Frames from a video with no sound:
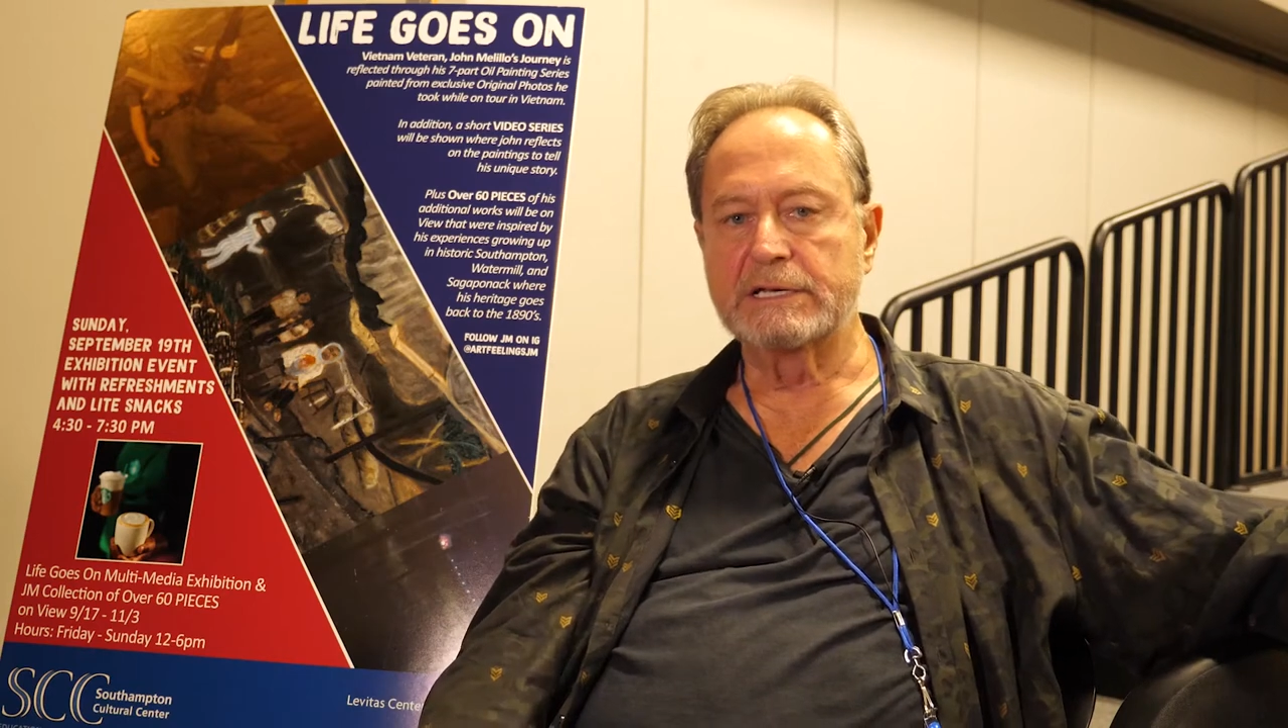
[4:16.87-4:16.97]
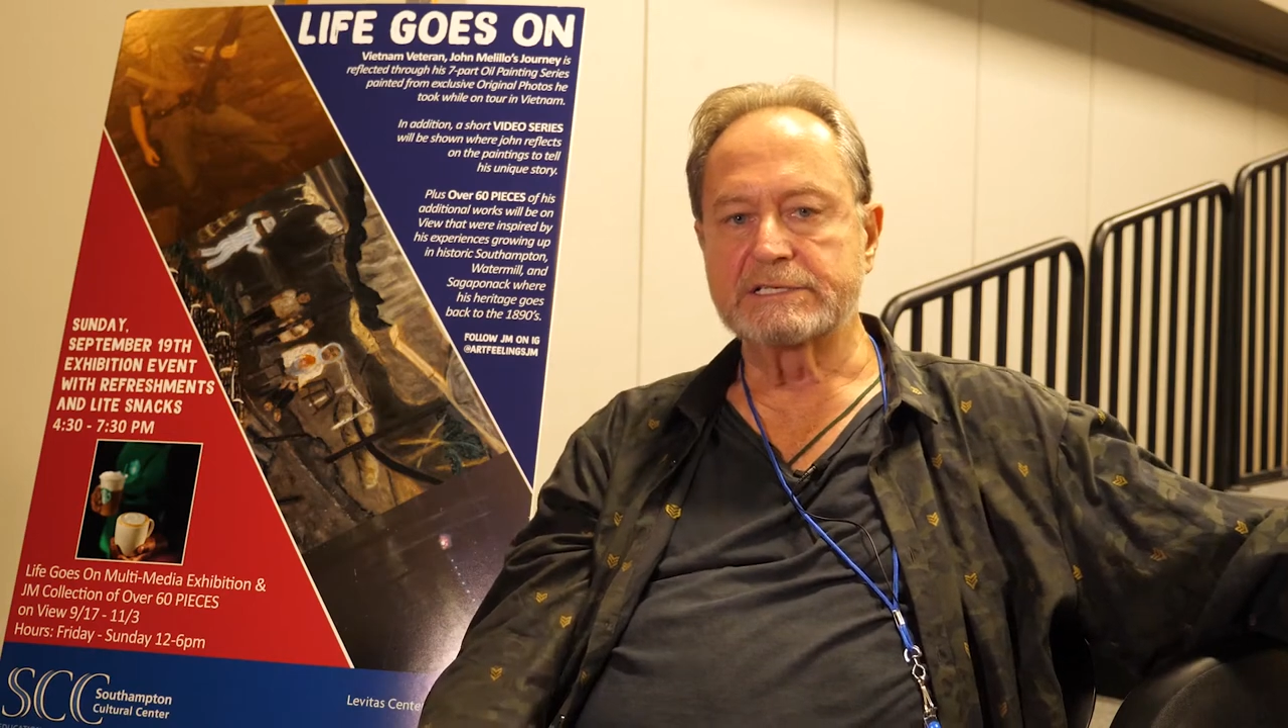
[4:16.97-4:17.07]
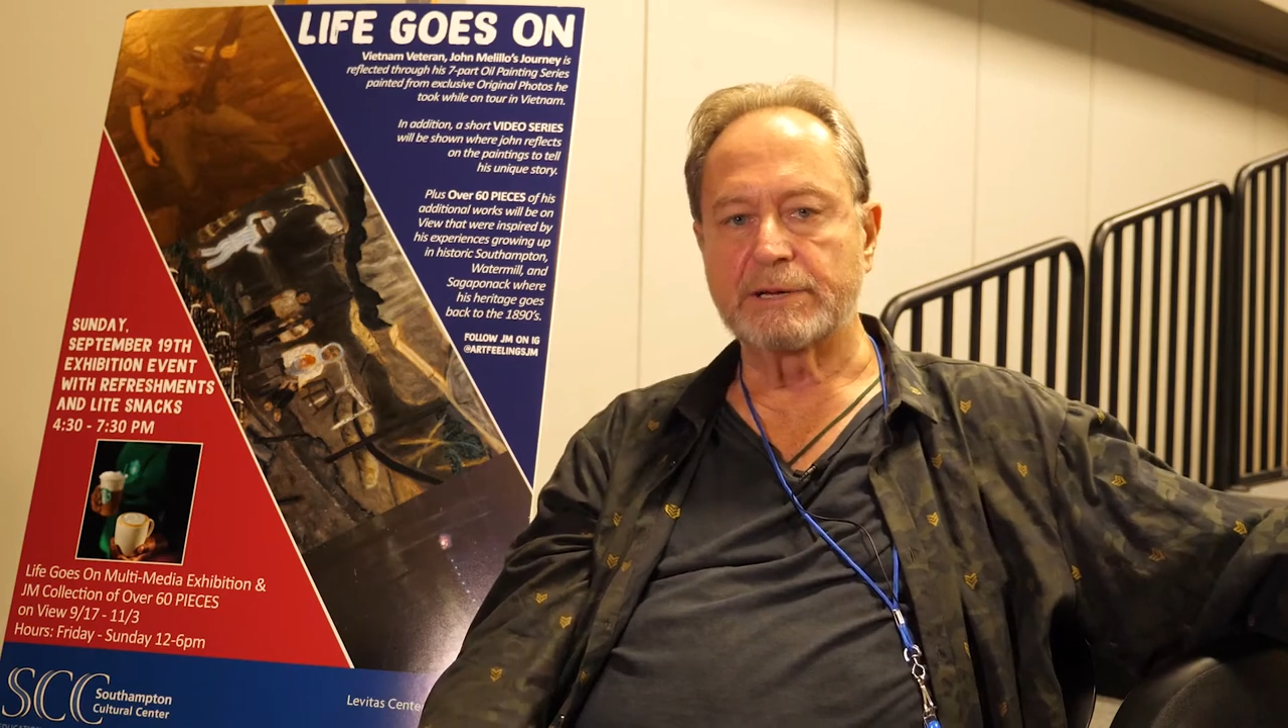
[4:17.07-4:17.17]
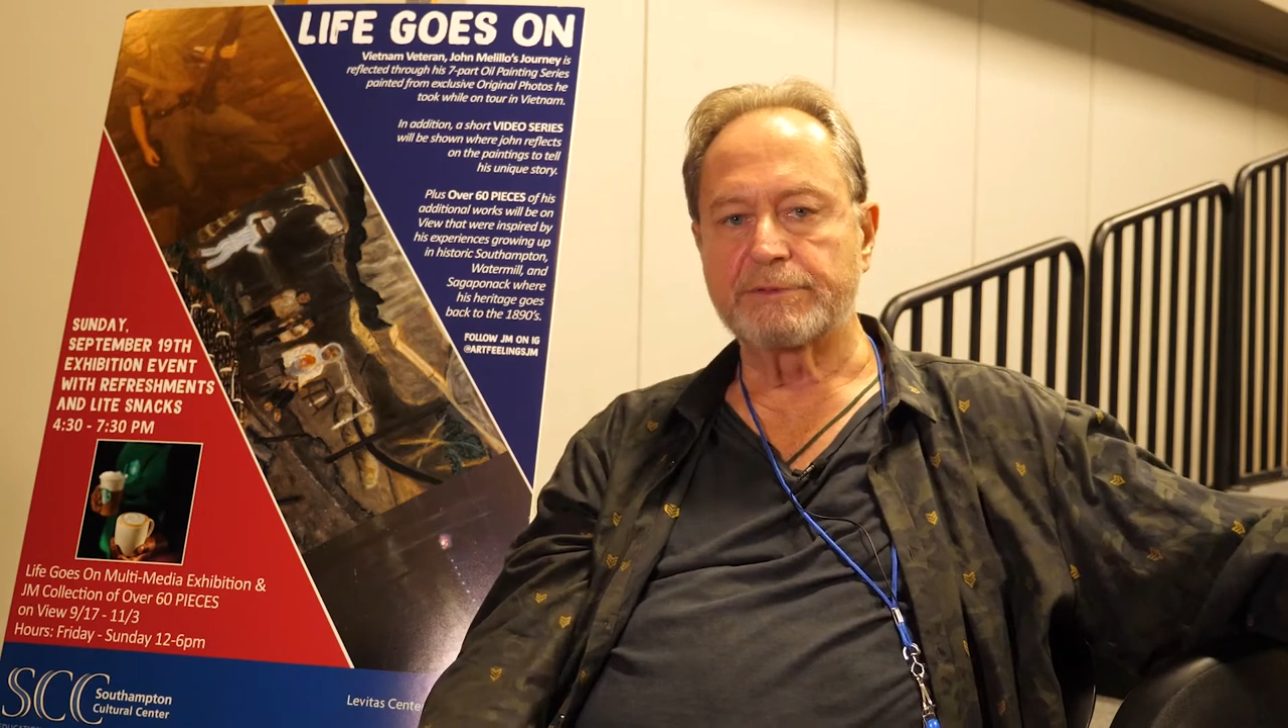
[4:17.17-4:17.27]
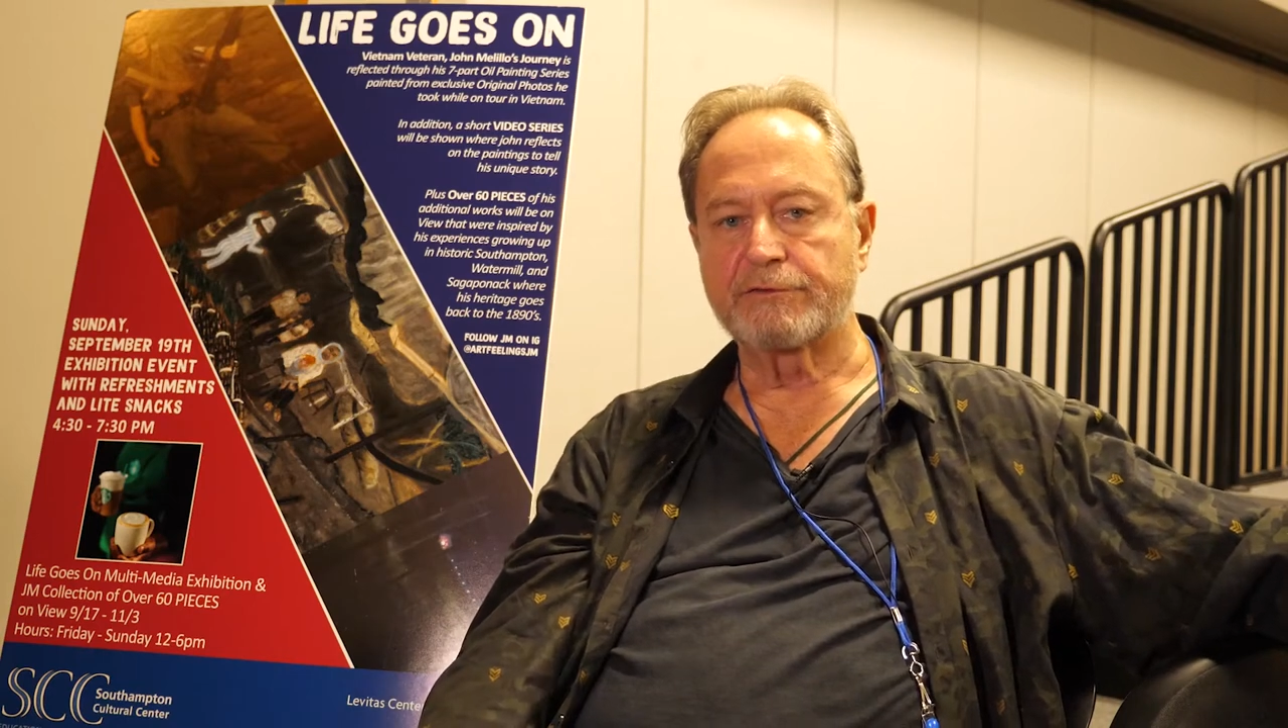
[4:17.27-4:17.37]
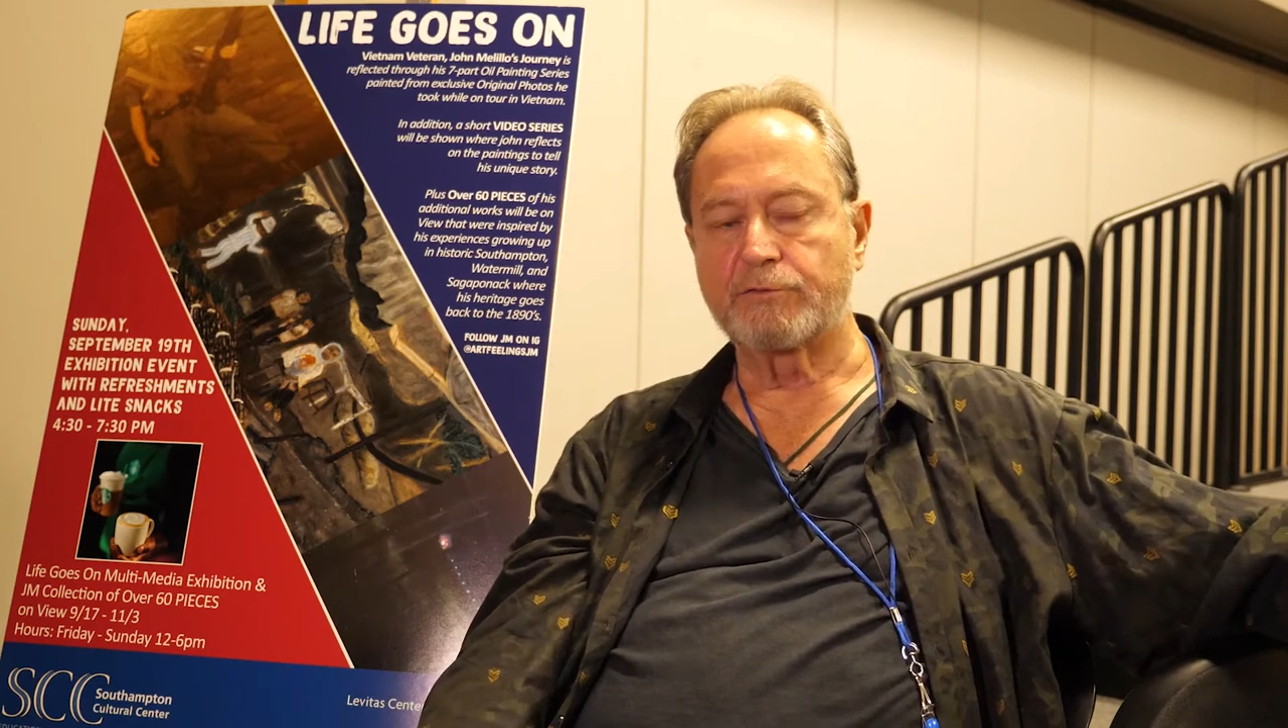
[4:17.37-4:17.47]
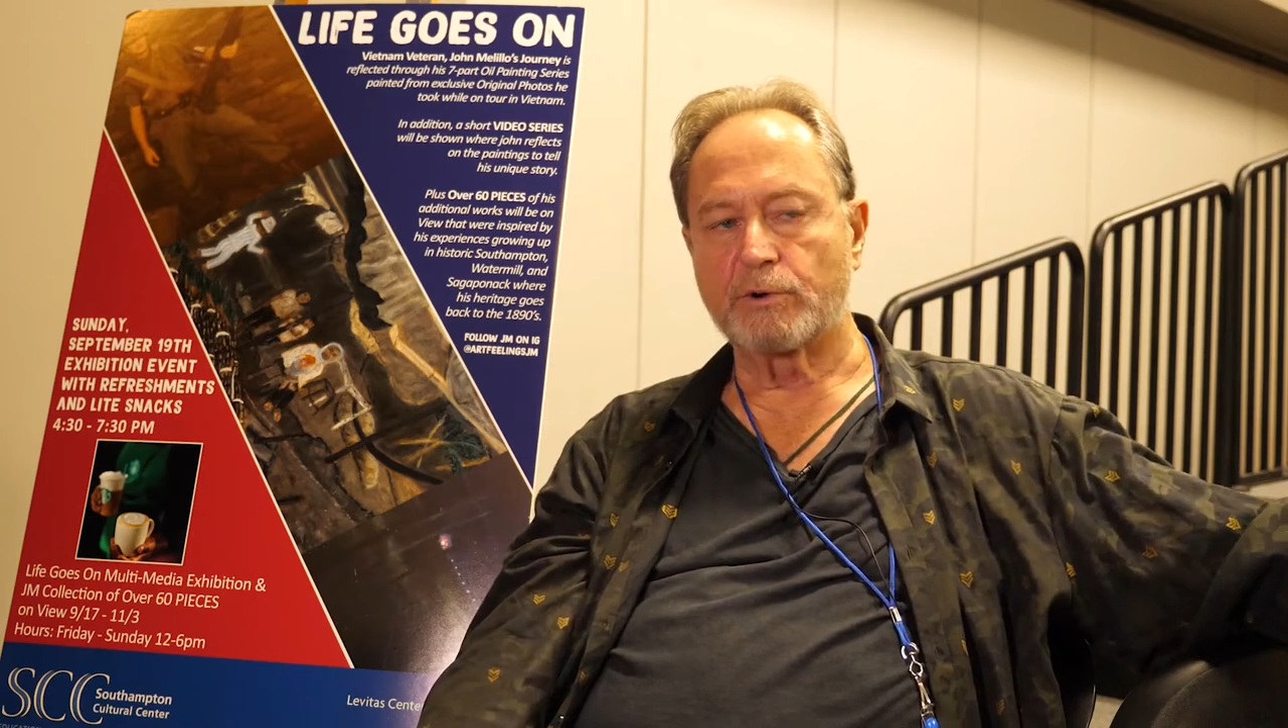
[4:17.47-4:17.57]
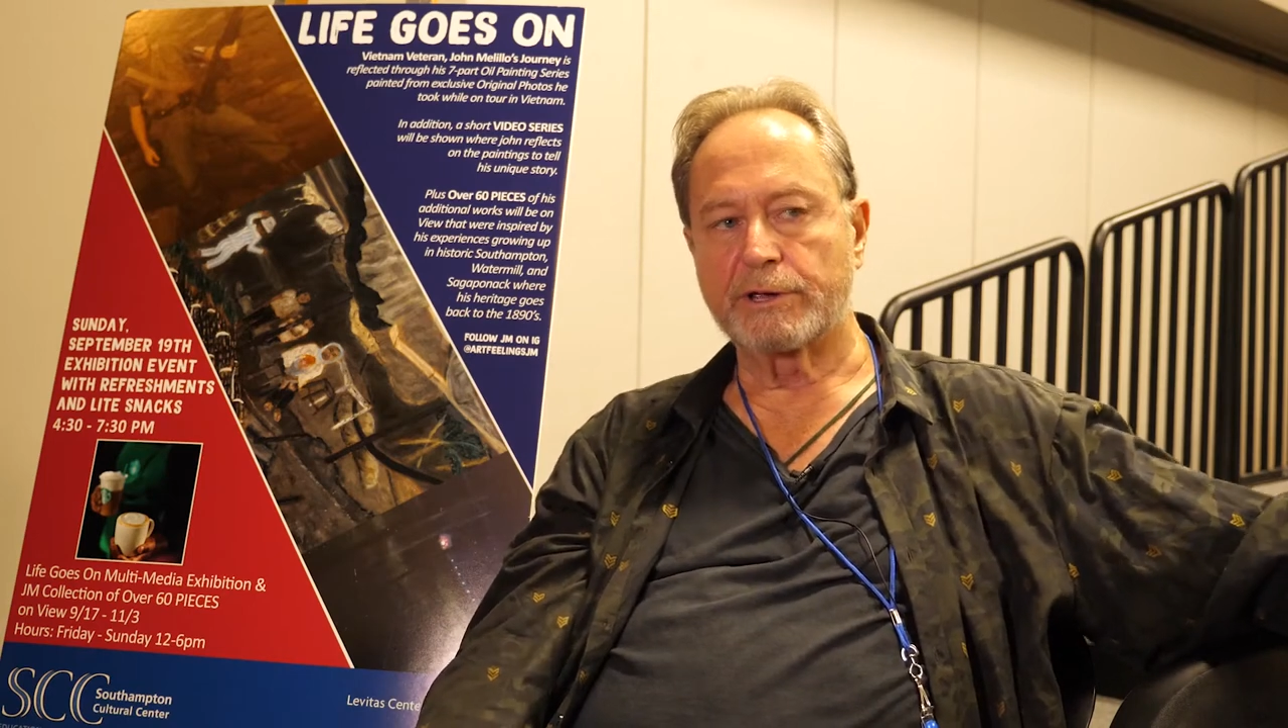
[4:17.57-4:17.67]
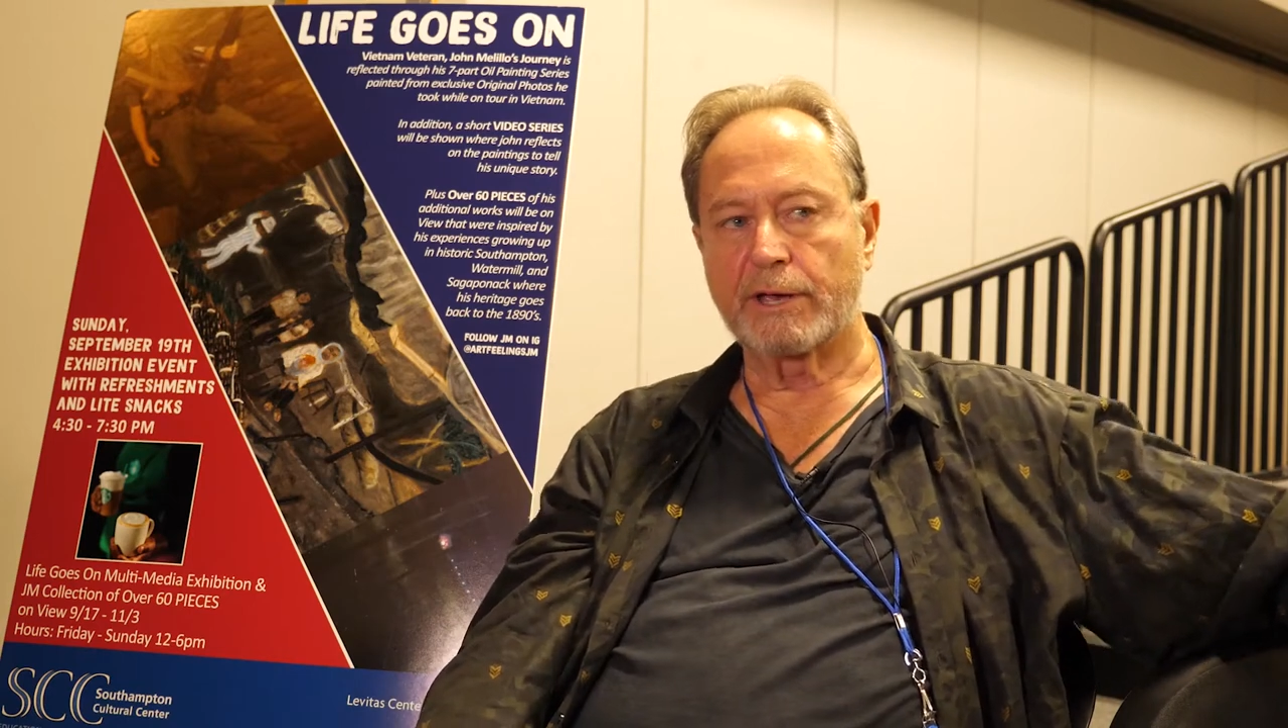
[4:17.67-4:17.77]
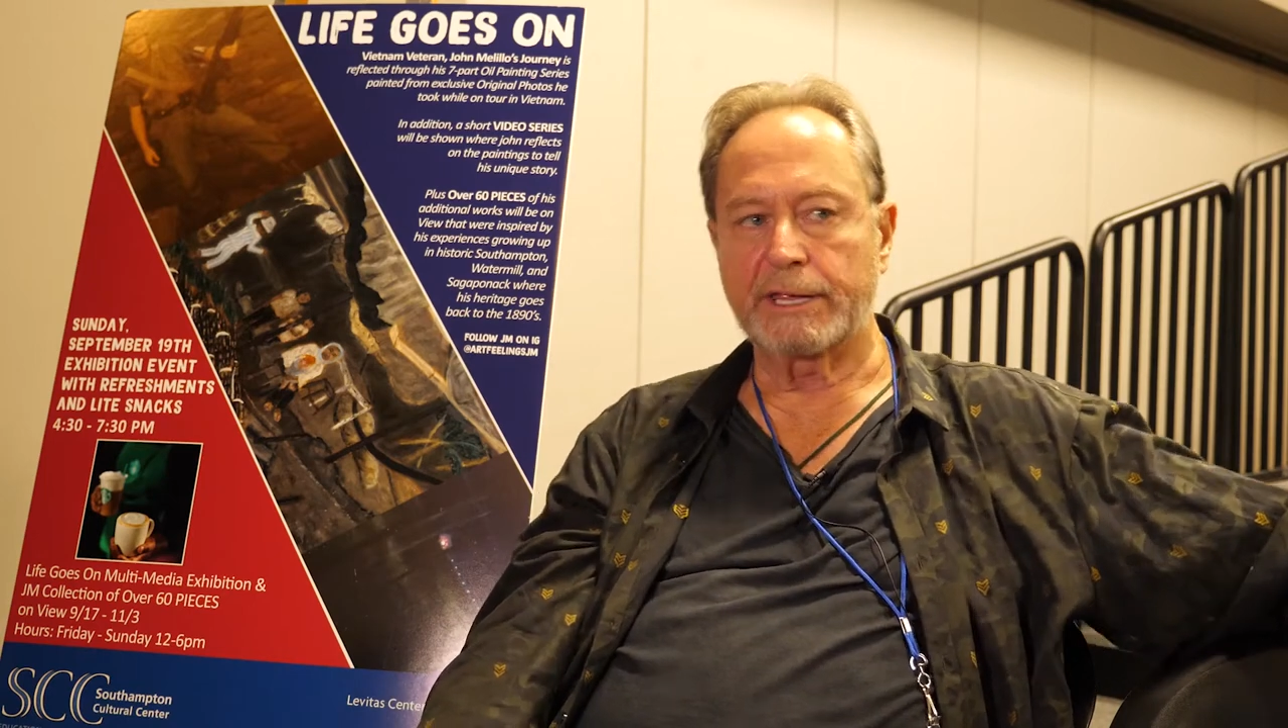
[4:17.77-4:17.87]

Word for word: something for you.